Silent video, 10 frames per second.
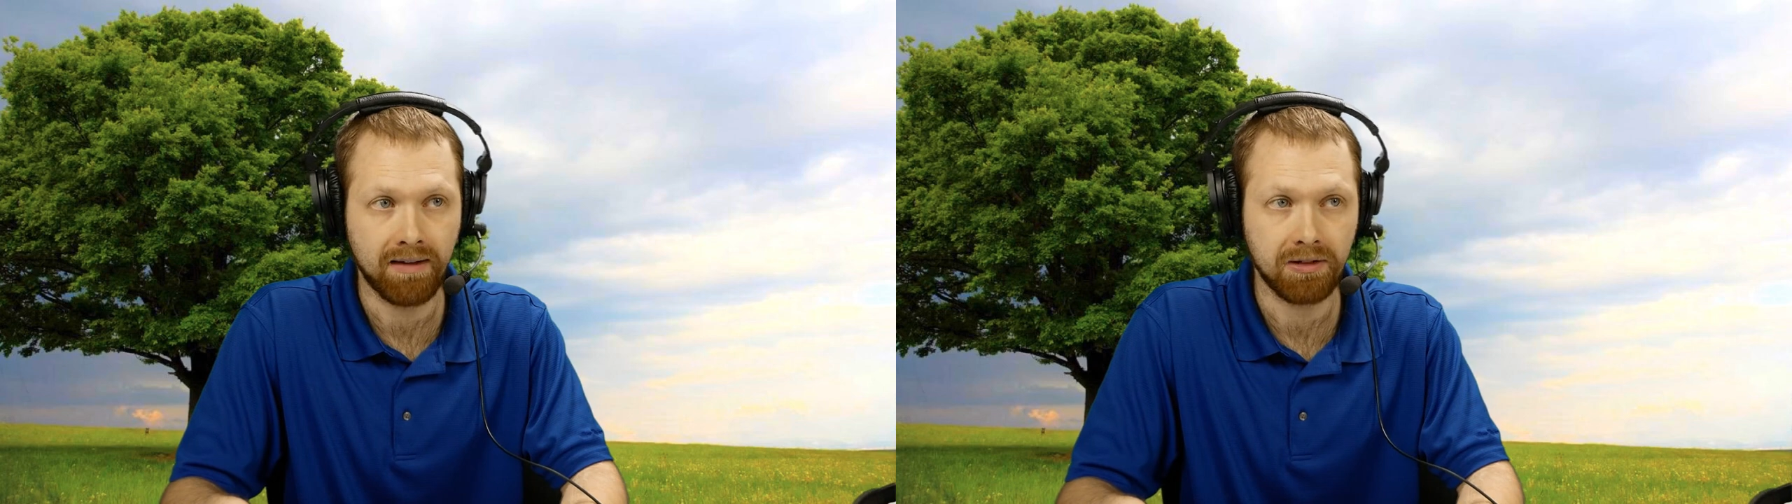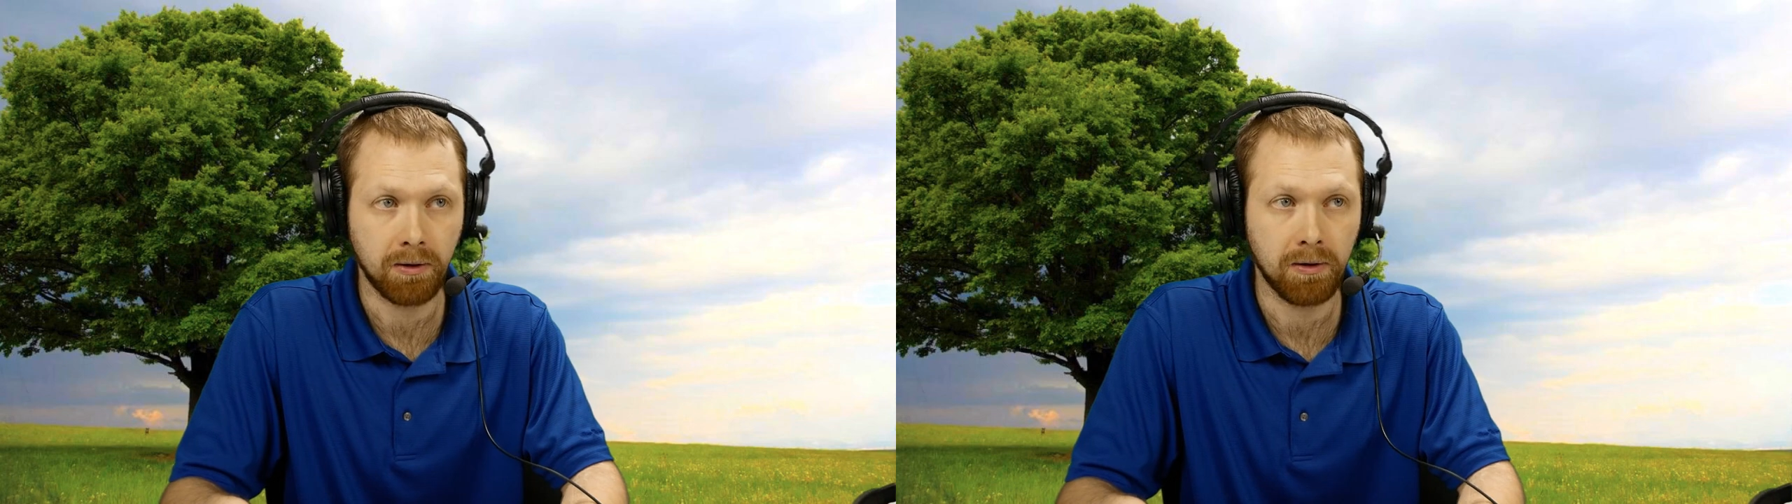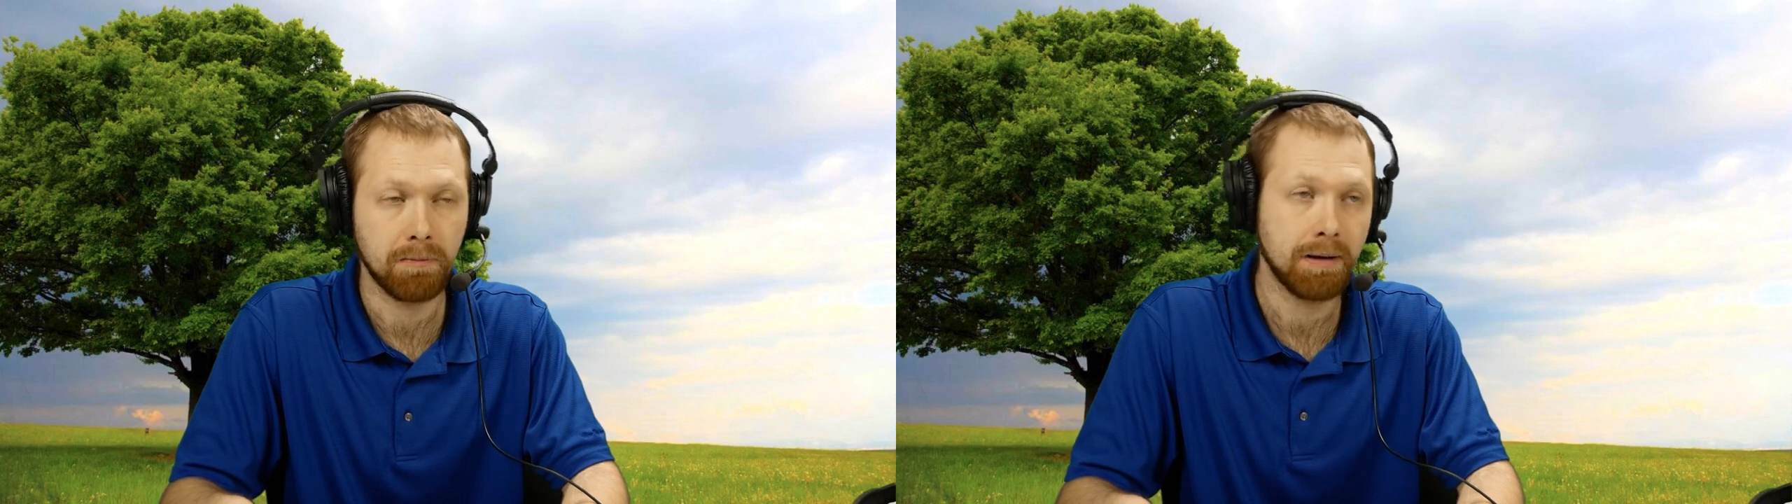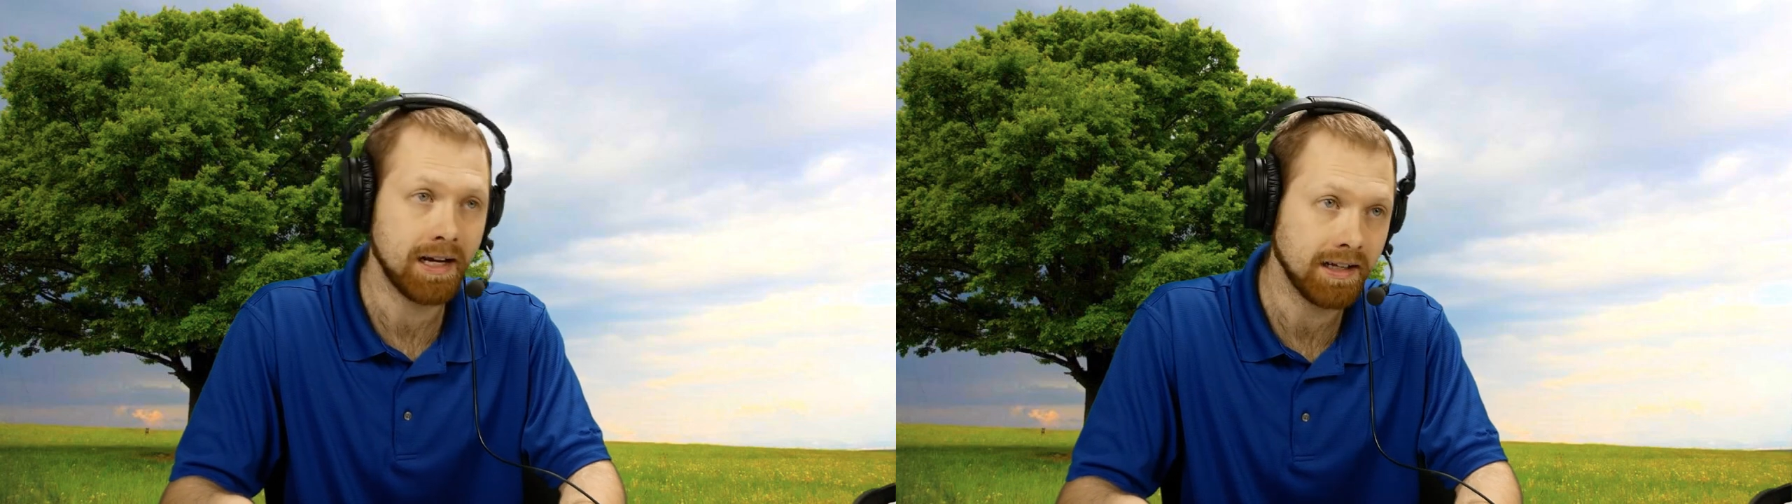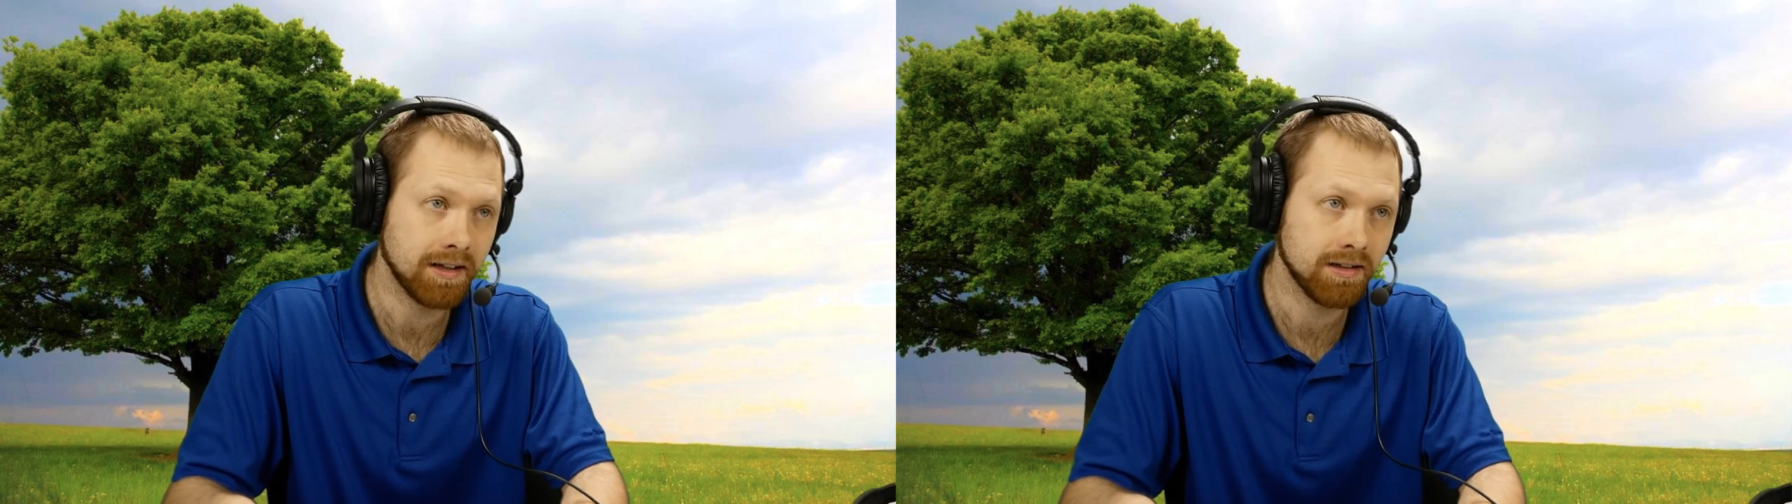their own
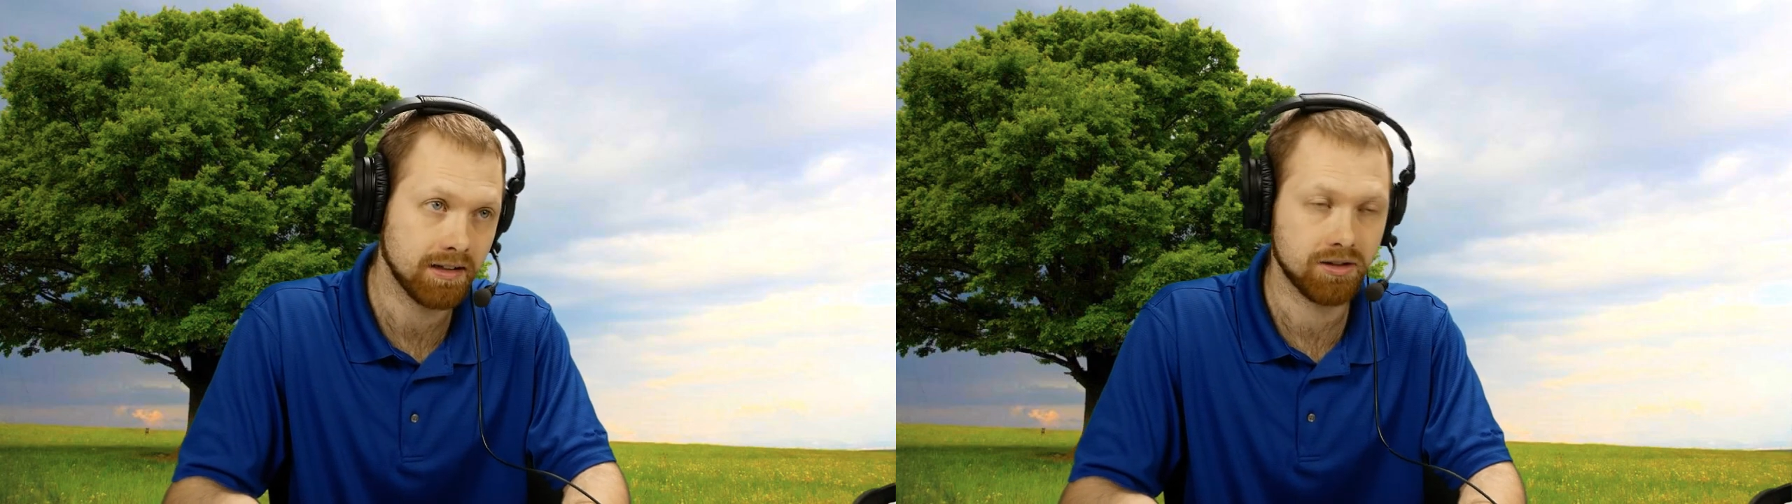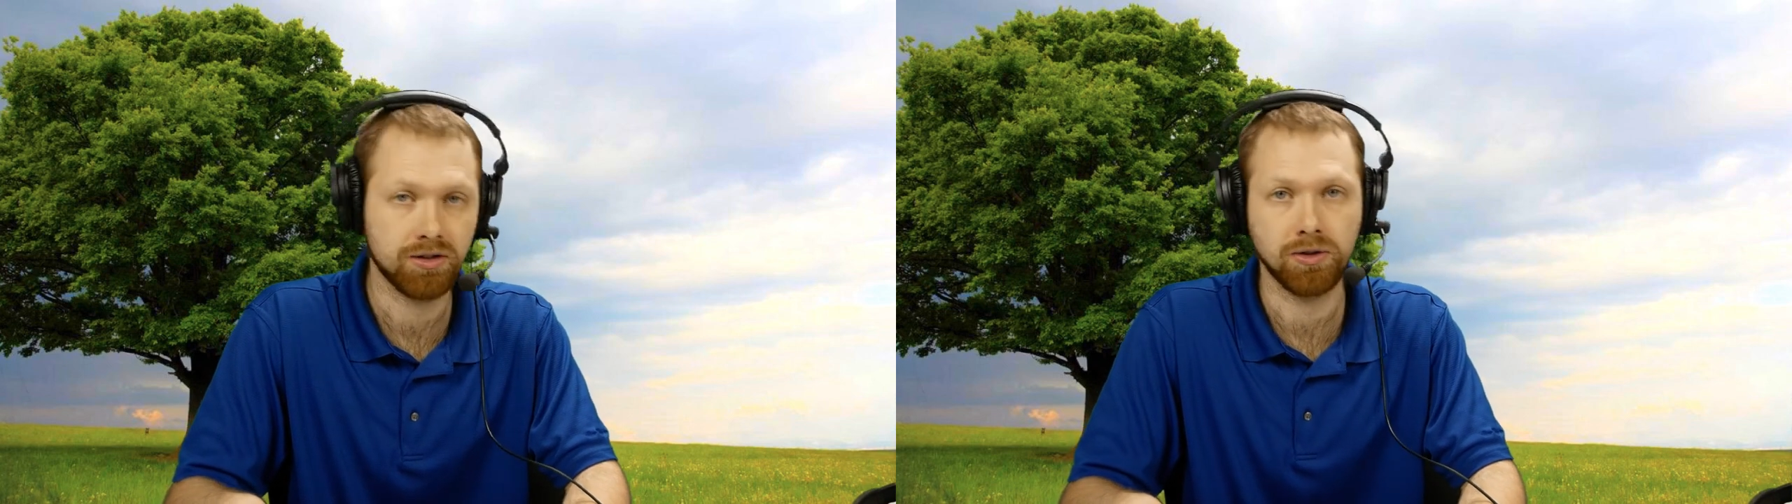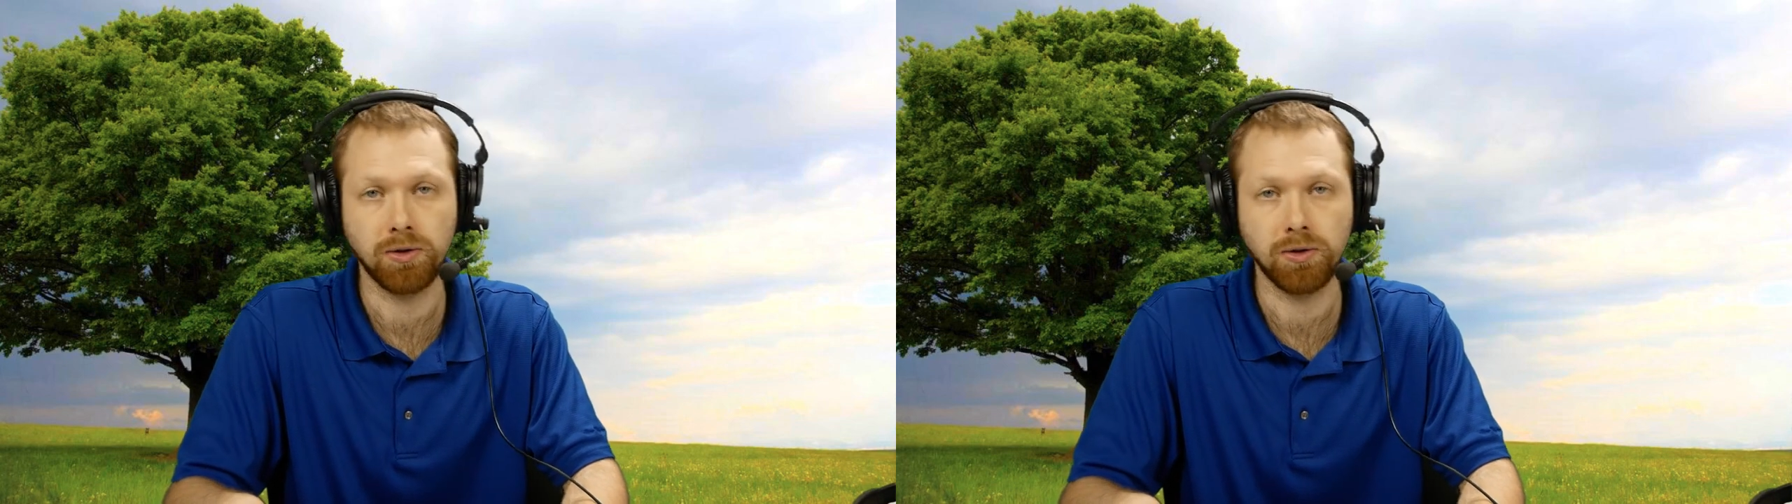opinions as to